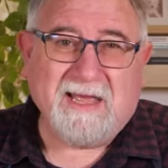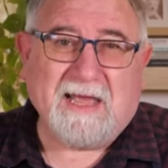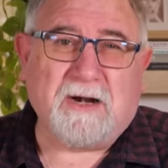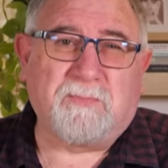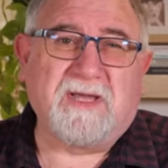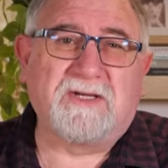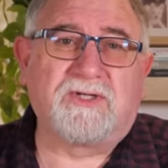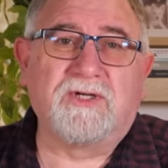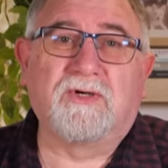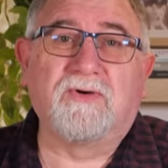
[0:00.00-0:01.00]
At a
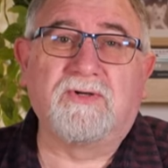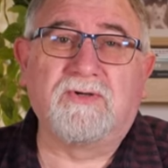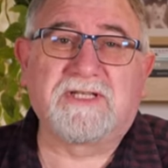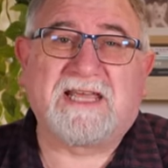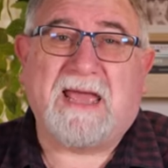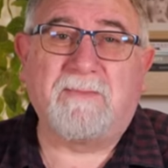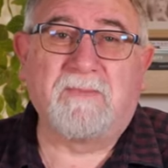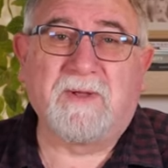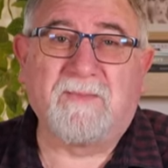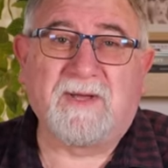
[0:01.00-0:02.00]
pinch, you could use
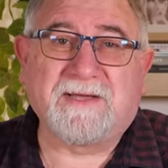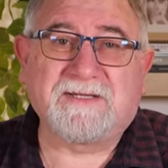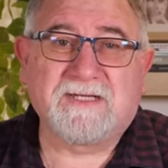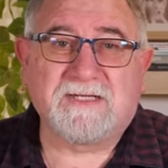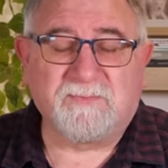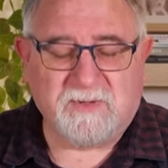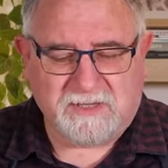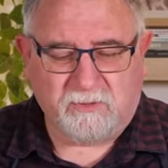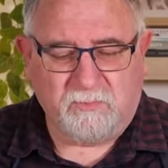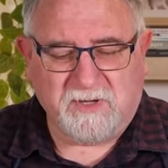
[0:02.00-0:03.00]
Camembert baskets,
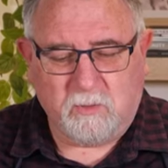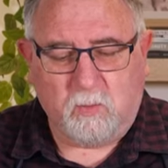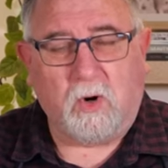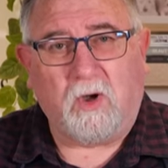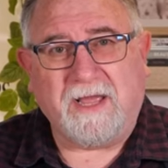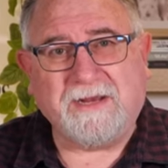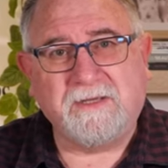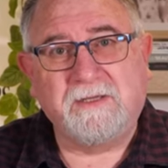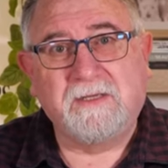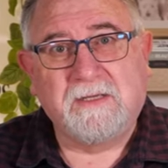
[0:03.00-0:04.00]
but they're a bit wide.
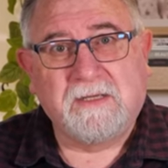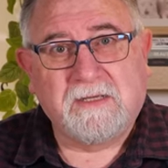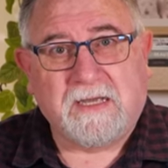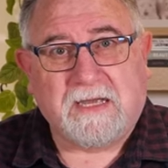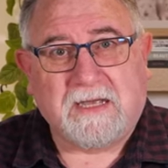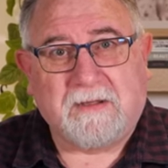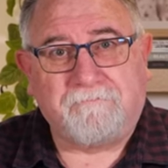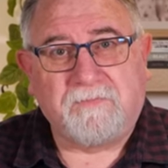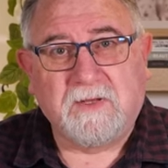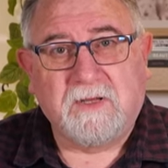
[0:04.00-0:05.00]

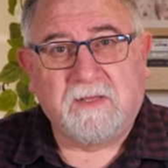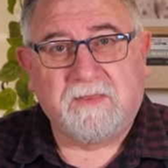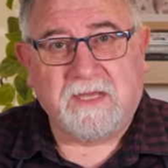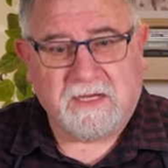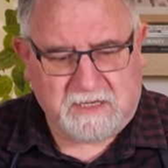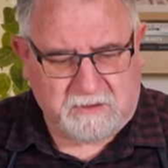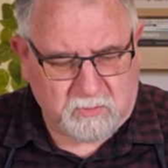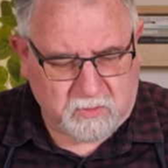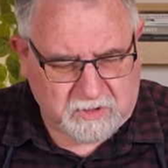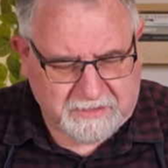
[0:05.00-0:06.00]
They're
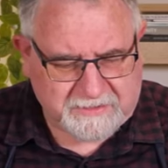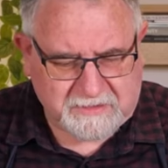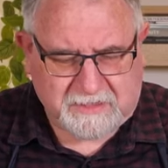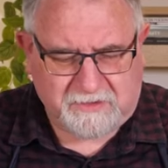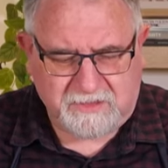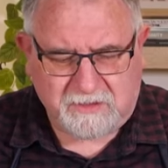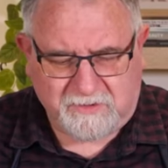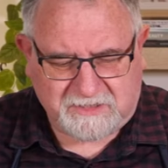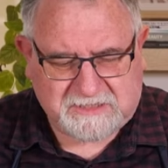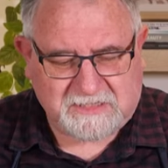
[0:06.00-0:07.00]
more like, I think
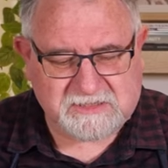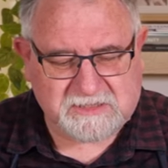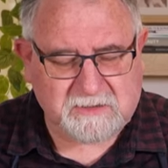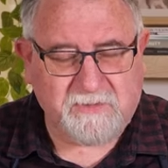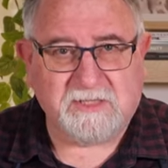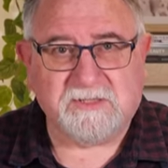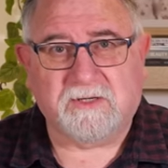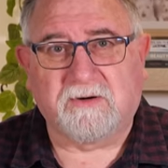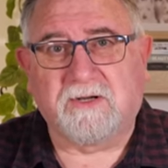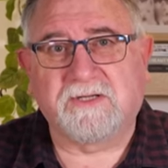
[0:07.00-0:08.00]
they're about 10 centimeters
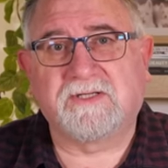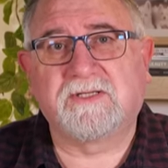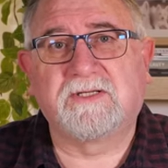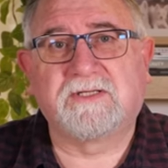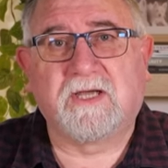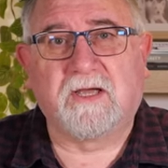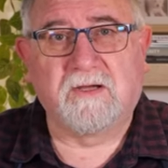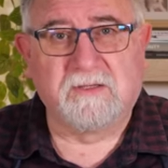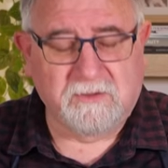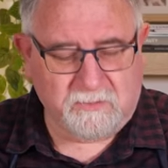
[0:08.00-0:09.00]
across,
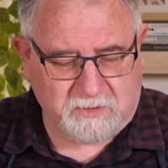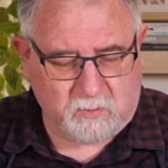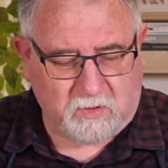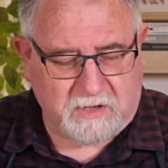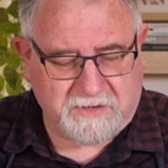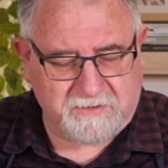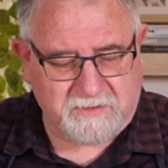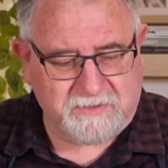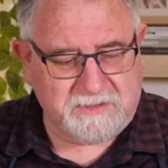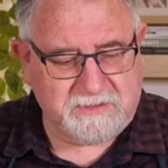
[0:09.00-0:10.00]
so a little bit wider
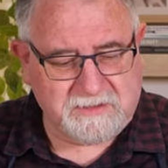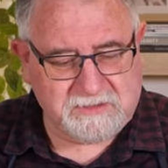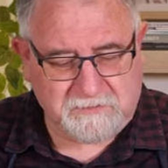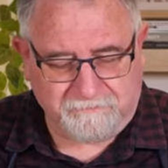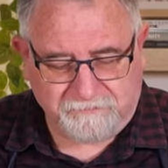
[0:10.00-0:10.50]
than these.